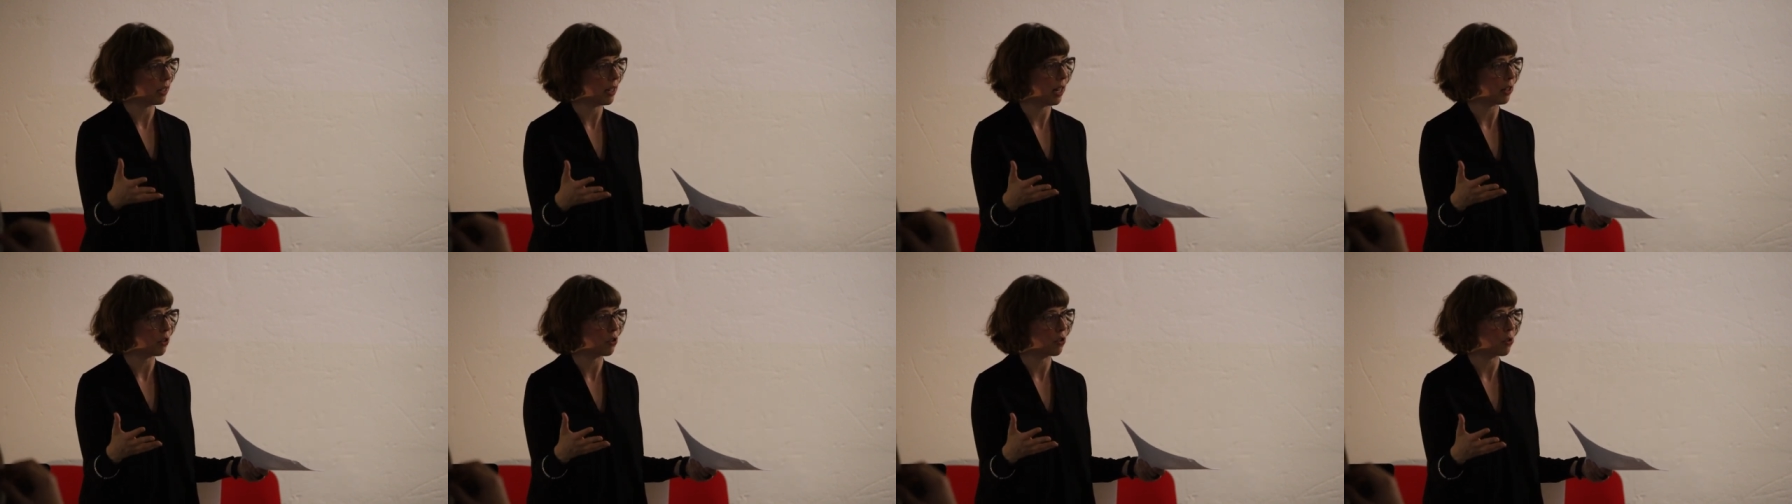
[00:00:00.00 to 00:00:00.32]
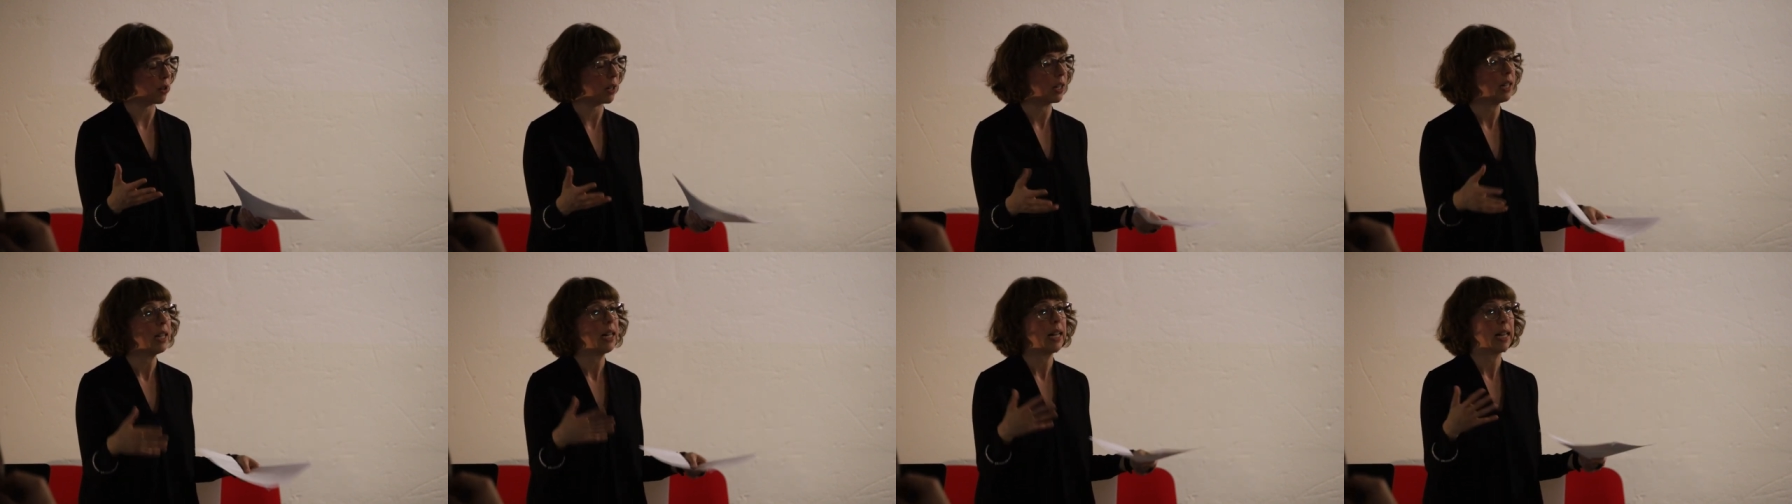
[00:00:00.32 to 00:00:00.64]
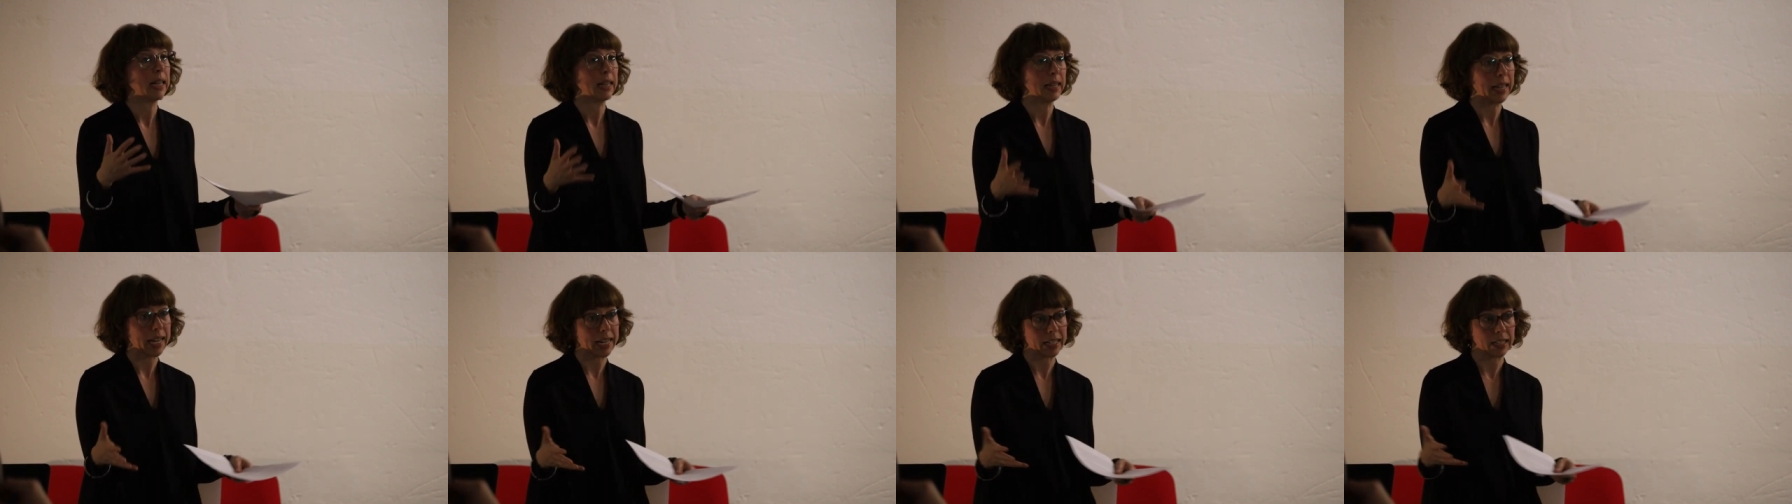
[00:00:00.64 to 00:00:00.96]
etc.
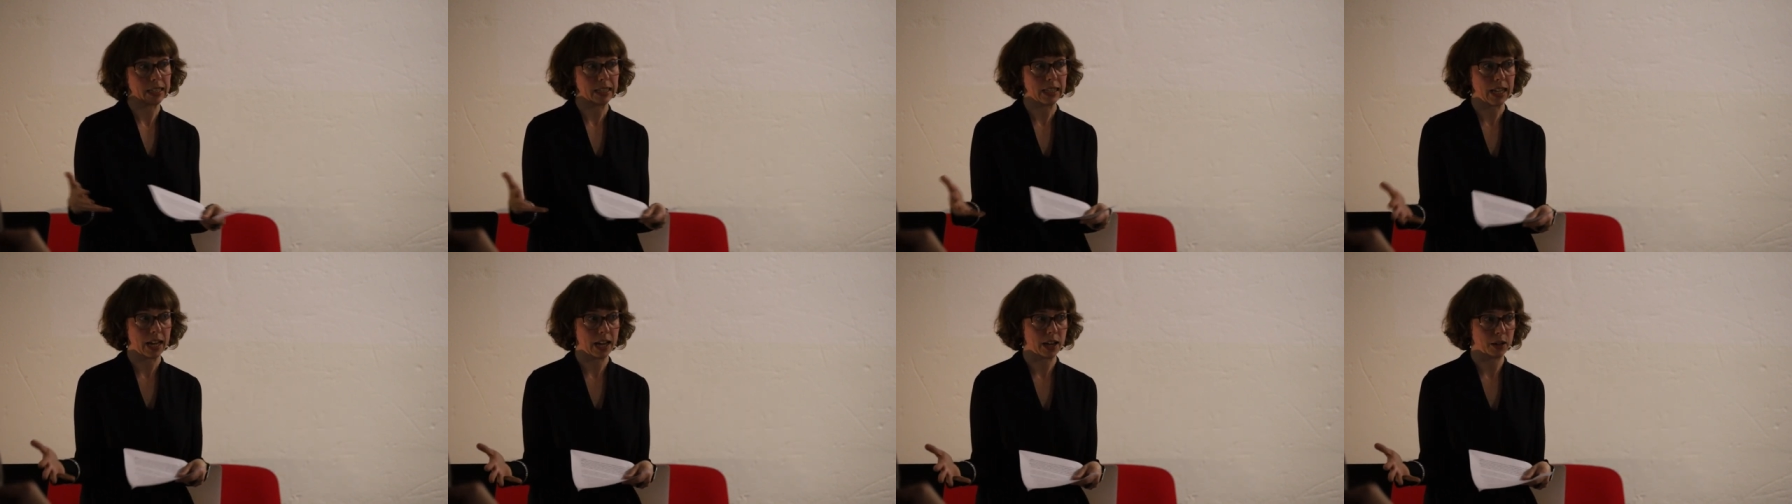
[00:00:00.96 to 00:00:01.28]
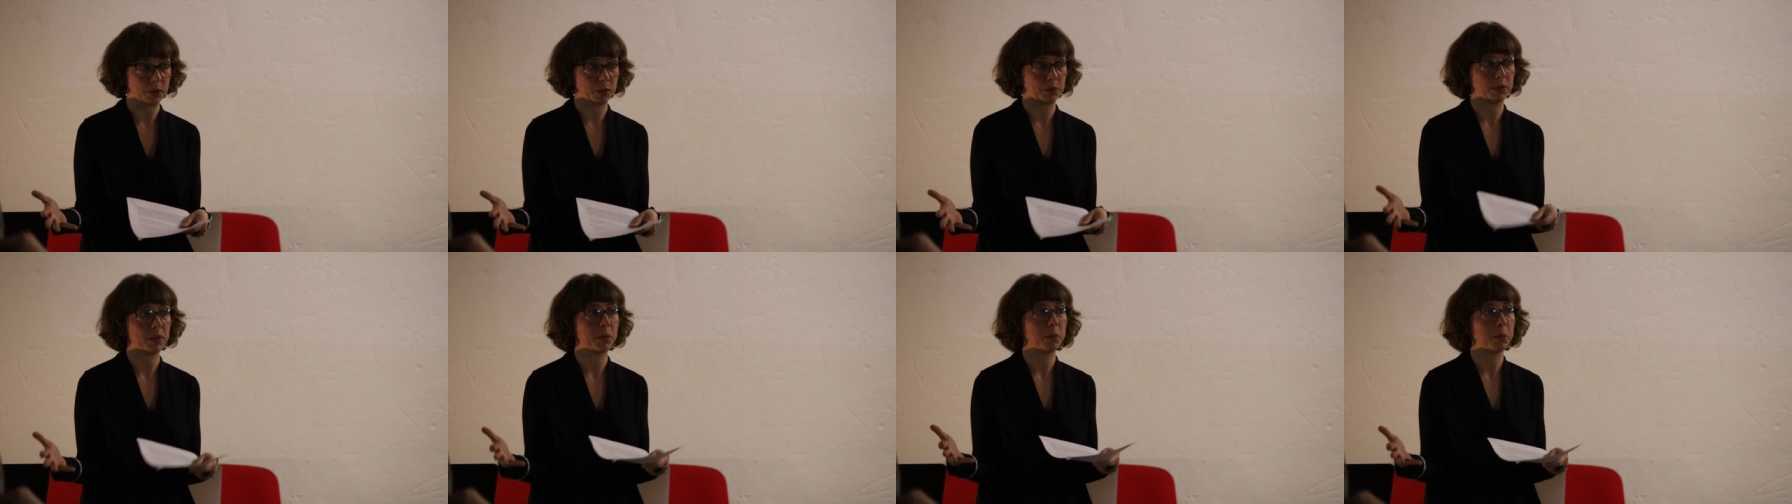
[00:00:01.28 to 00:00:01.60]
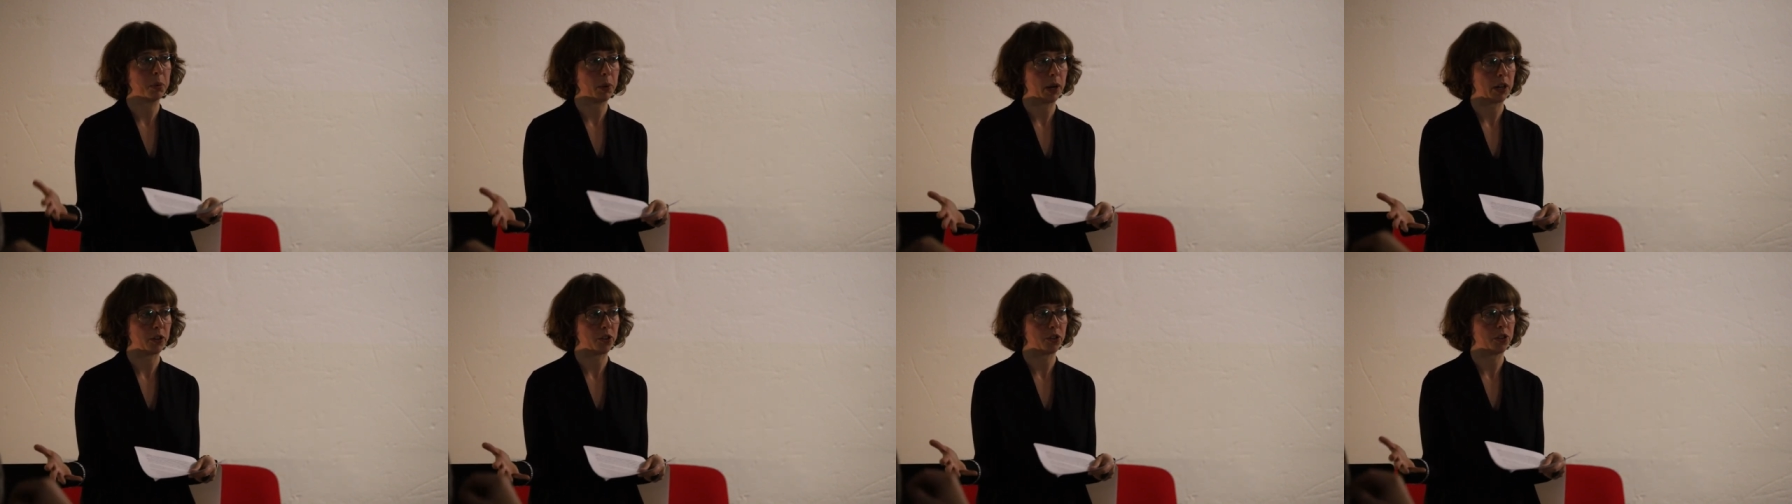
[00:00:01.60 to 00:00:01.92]
Let alone the
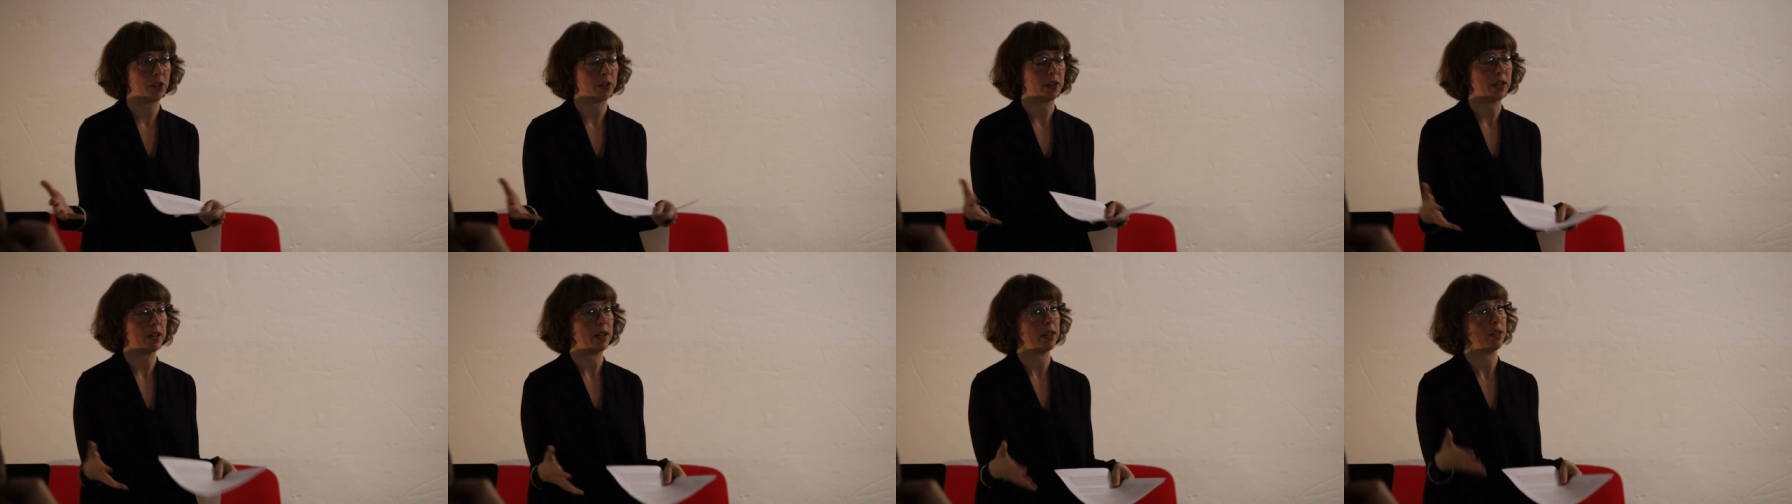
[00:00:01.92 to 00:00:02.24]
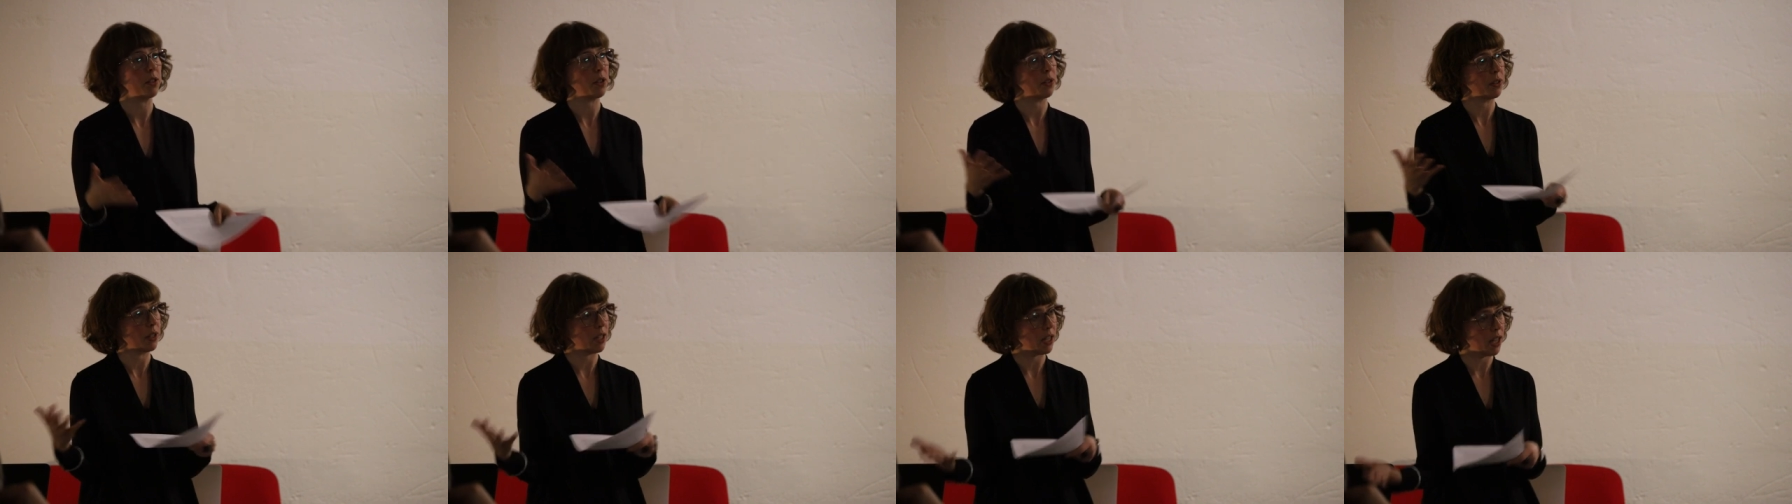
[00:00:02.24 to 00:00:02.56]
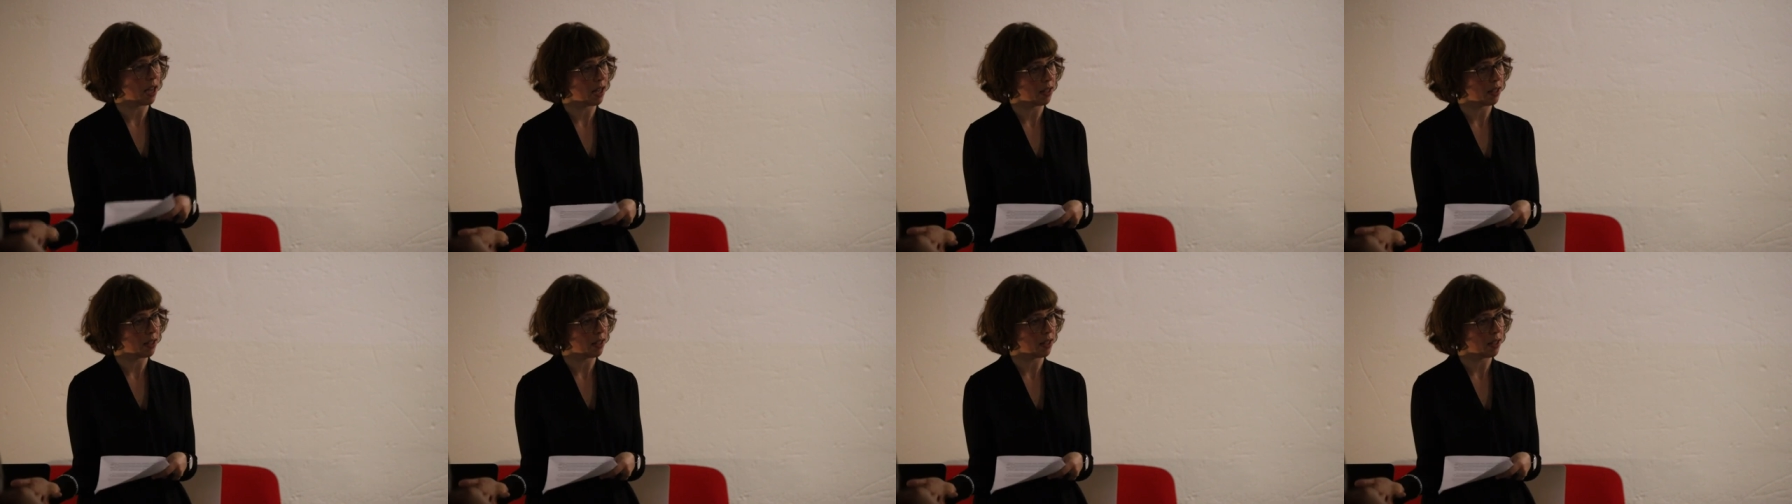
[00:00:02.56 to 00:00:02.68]
pressure that is on